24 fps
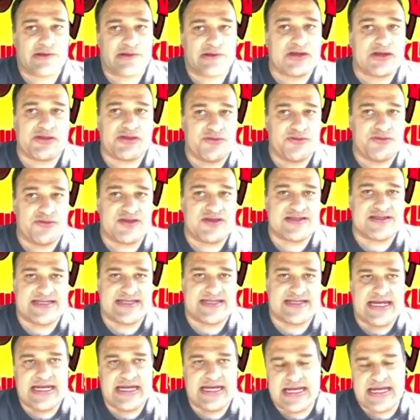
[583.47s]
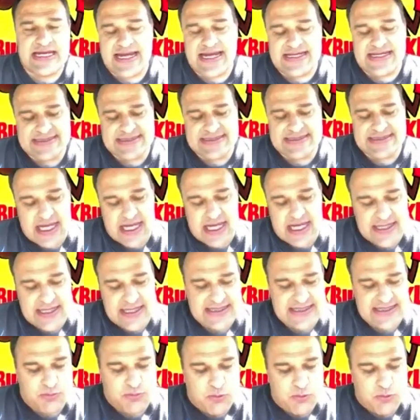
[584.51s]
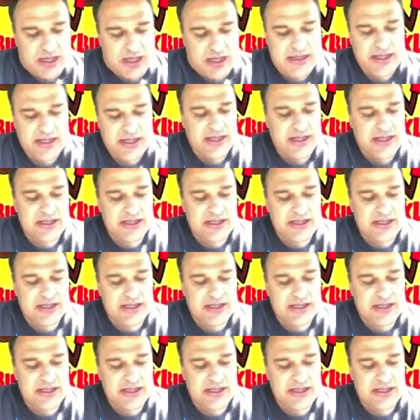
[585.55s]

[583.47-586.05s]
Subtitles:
looked through the zine, and he saw this one